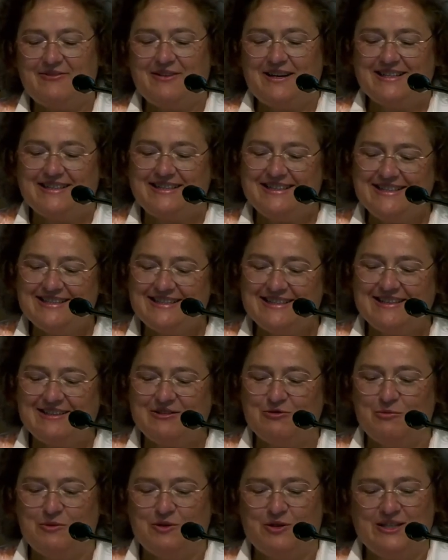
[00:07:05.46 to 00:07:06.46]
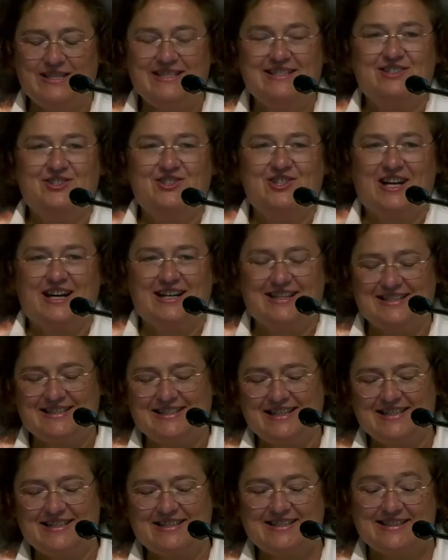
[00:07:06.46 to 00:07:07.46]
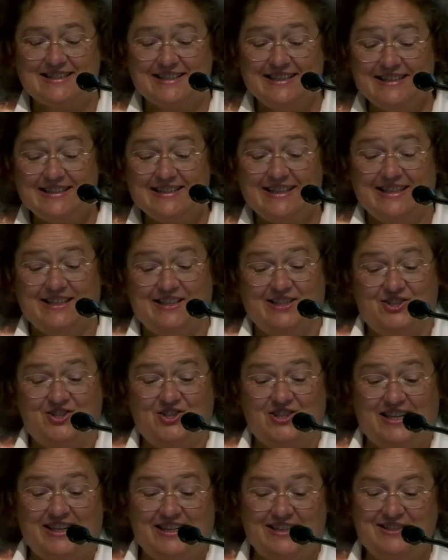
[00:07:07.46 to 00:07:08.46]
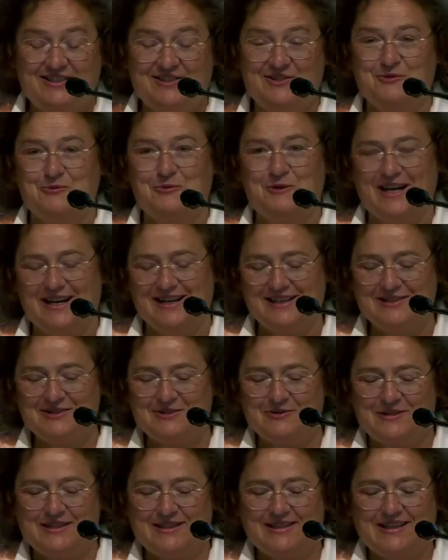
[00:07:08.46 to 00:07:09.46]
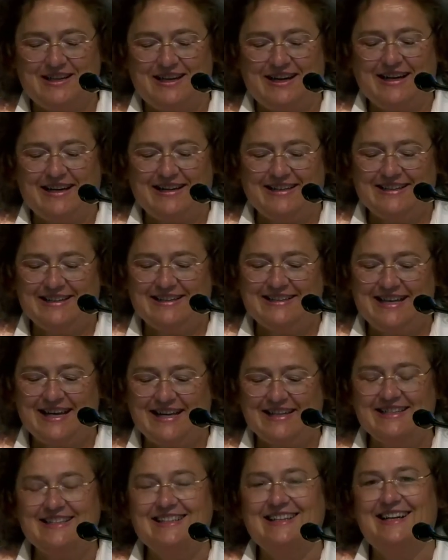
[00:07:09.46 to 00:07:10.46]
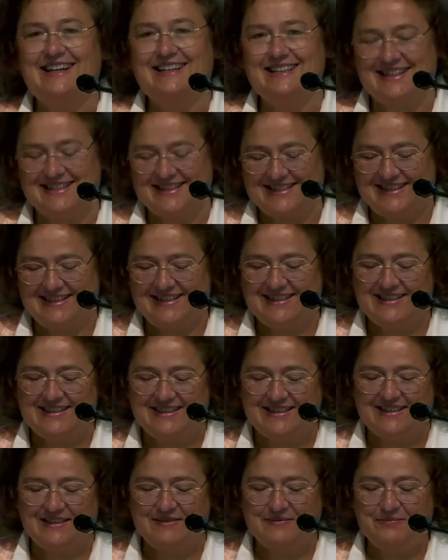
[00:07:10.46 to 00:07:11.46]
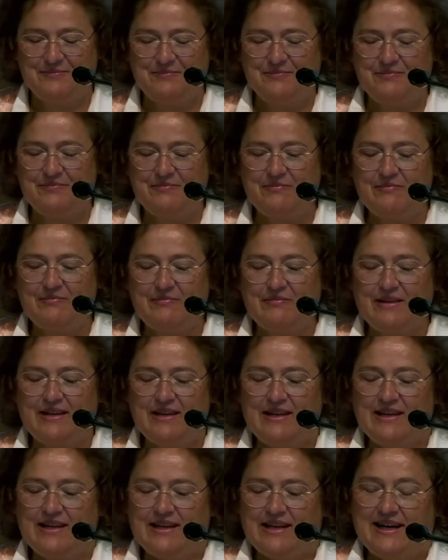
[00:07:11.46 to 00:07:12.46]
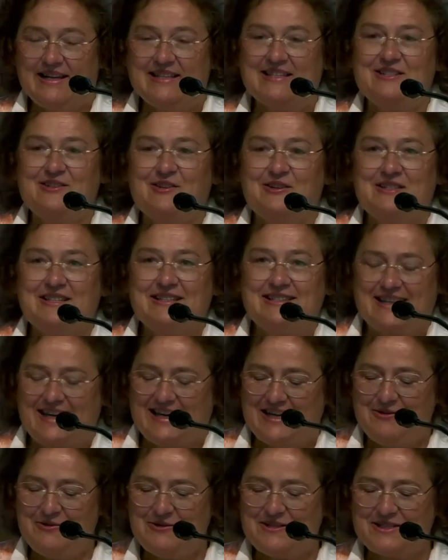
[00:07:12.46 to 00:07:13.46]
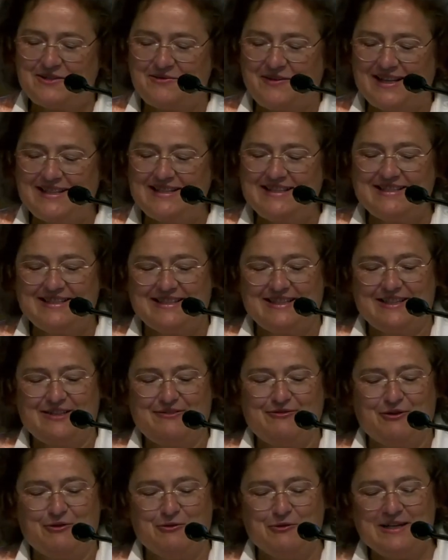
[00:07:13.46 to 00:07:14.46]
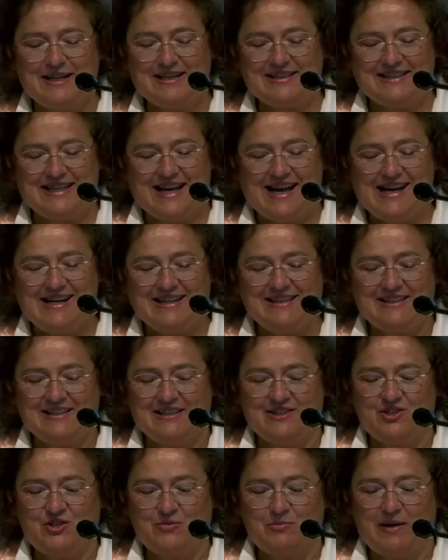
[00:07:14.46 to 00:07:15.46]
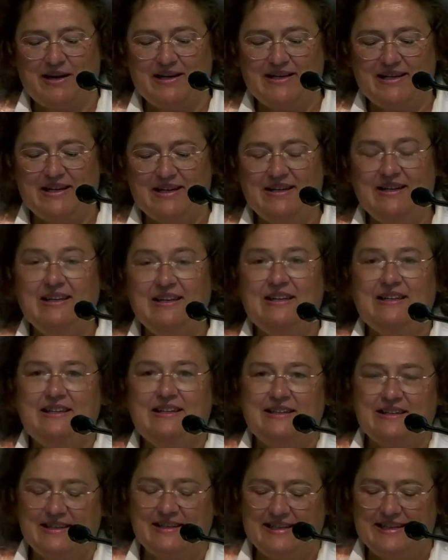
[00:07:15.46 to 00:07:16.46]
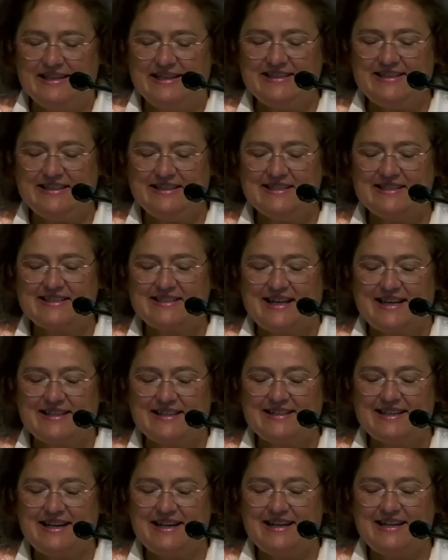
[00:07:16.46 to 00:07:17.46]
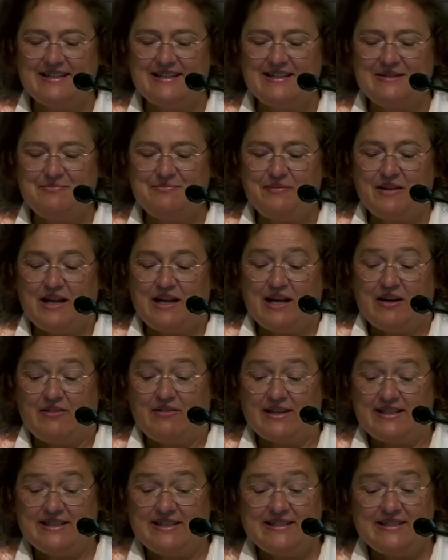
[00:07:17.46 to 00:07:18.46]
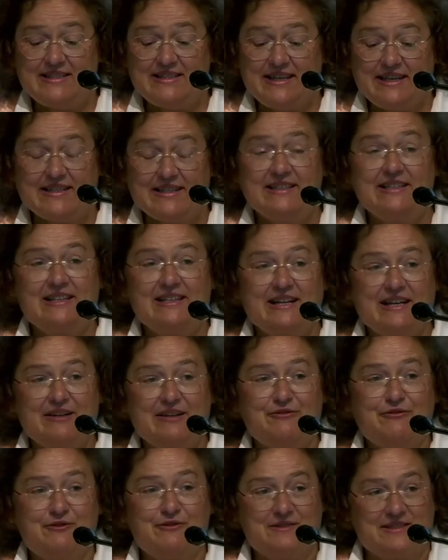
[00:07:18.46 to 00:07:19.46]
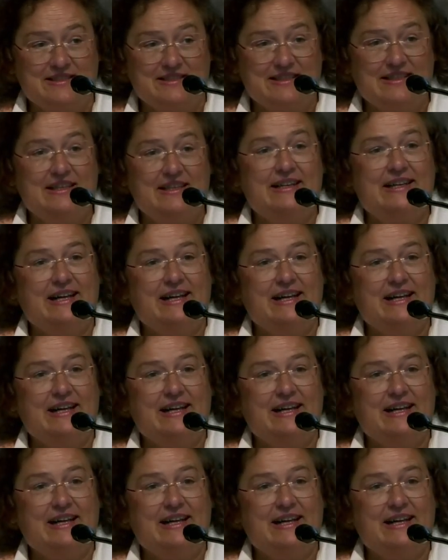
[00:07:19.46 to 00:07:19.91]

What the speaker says: Surely this humorous approach was not Edith Stein's approach to her own work as a teacher. When she began her service as a teacher in Speyer in 1923, 100 years ago,